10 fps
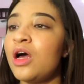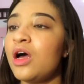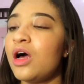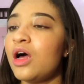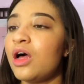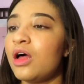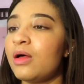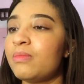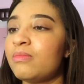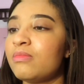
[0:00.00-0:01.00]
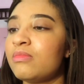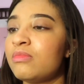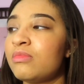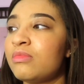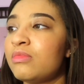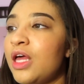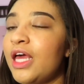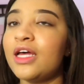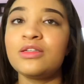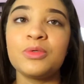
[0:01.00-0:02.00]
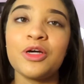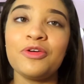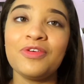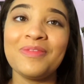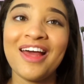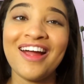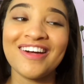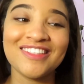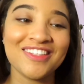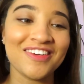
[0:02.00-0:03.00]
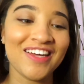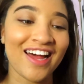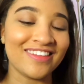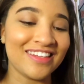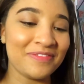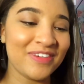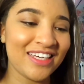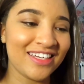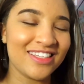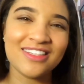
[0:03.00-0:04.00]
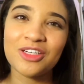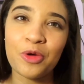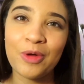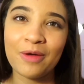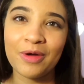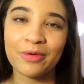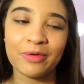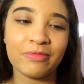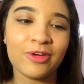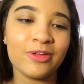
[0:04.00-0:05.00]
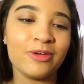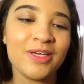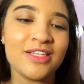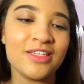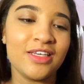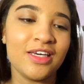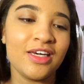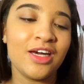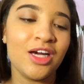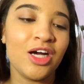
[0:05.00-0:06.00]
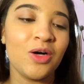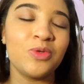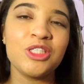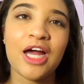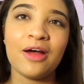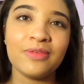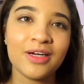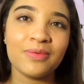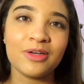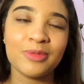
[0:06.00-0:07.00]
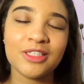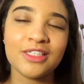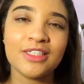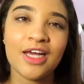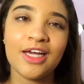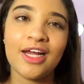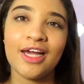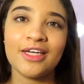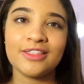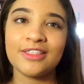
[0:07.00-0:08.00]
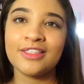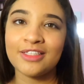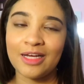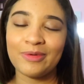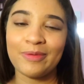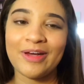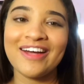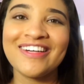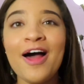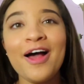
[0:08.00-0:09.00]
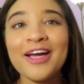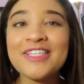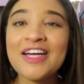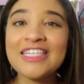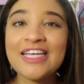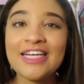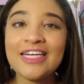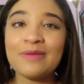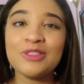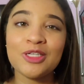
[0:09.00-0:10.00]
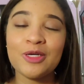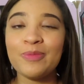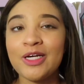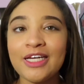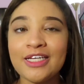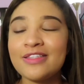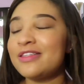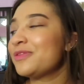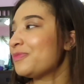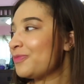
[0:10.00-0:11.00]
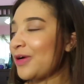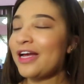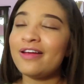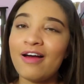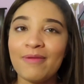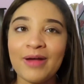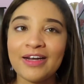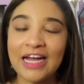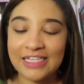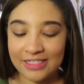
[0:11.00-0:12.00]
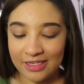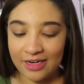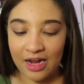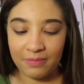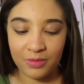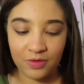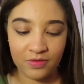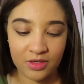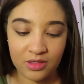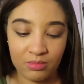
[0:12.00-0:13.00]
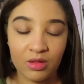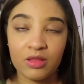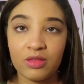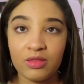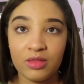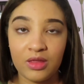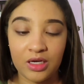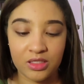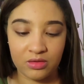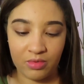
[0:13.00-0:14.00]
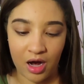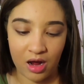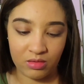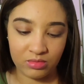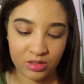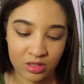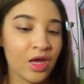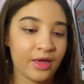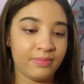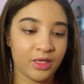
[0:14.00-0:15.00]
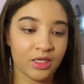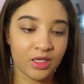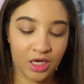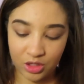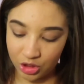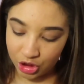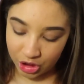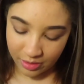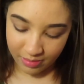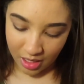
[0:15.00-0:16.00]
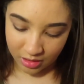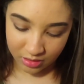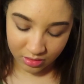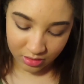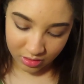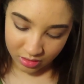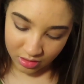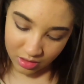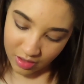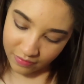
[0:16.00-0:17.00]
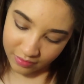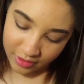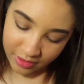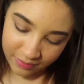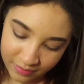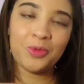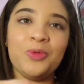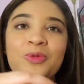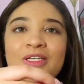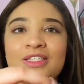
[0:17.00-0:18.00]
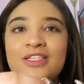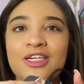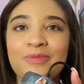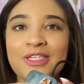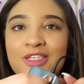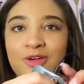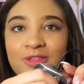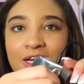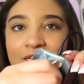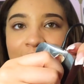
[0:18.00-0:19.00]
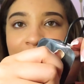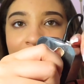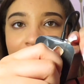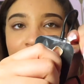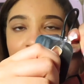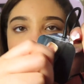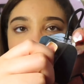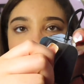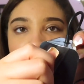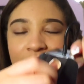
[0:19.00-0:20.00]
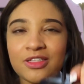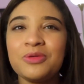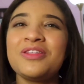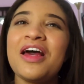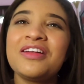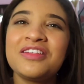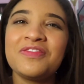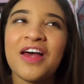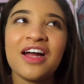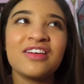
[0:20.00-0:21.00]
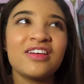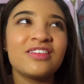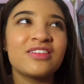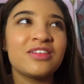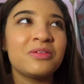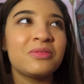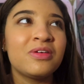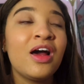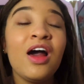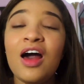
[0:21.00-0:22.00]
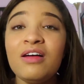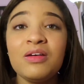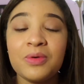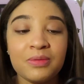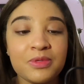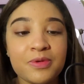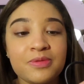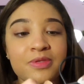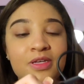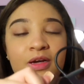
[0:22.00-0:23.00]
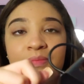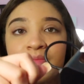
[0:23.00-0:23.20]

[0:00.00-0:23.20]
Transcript: And we'll go from there. So yeah, let me scope out my room for a little bit, see which outlet I want to put this in, and I'll be right back. Okay, so I decided I'm just gonna put it right on my nightstand. I moved some things around. I'm making a legit mess. That's lovely. Ooh, this is gonna be so satisfaction. So satisfying. So I don't know what I'm supposed to be saying.